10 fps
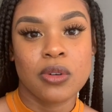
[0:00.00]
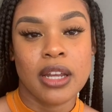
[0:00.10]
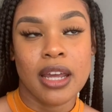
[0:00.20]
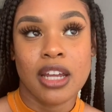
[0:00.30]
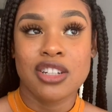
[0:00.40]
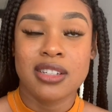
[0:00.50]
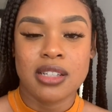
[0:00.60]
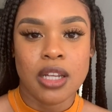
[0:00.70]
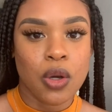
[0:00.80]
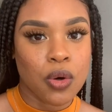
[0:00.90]
an
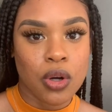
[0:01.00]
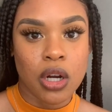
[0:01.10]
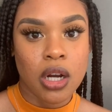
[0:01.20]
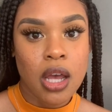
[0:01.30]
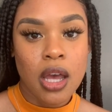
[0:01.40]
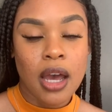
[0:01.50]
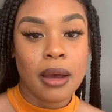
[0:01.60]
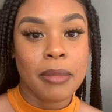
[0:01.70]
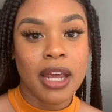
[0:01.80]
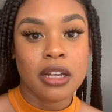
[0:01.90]
agency or a
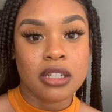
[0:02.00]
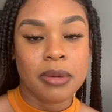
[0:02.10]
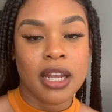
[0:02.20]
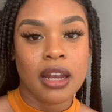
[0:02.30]
management,